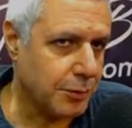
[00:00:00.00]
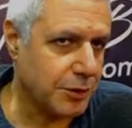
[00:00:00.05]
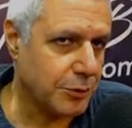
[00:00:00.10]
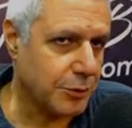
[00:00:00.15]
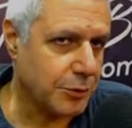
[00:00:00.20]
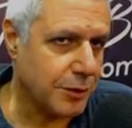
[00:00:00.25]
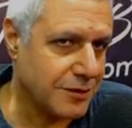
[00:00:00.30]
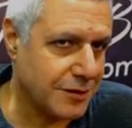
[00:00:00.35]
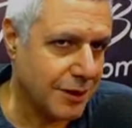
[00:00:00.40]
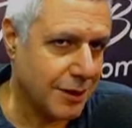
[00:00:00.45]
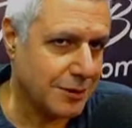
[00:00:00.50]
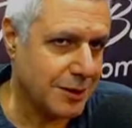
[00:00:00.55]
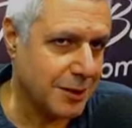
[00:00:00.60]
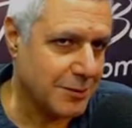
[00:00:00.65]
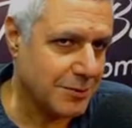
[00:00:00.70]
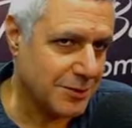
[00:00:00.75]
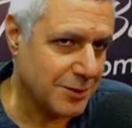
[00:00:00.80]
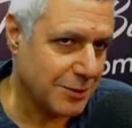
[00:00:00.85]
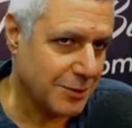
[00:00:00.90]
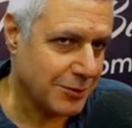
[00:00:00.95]
startups
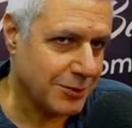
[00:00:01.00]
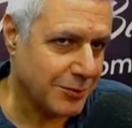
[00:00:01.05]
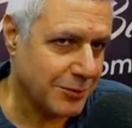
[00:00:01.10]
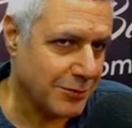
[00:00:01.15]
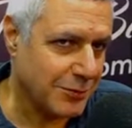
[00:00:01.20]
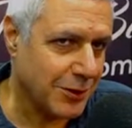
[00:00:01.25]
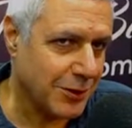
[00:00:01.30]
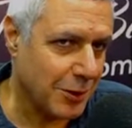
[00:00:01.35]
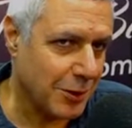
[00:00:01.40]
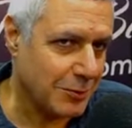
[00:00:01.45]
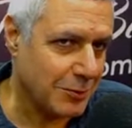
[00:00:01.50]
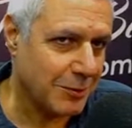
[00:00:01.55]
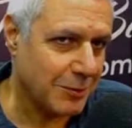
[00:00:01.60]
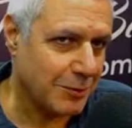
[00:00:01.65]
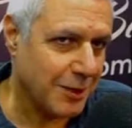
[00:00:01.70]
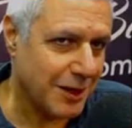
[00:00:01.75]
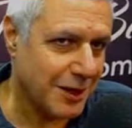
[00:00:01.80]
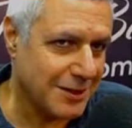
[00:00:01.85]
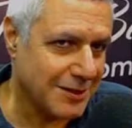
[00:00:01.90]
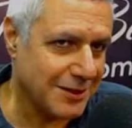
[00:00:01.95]
that are developed in
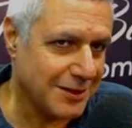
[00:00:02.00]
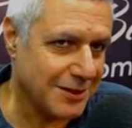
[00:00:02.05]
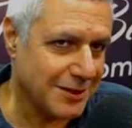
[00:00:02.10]
Mindset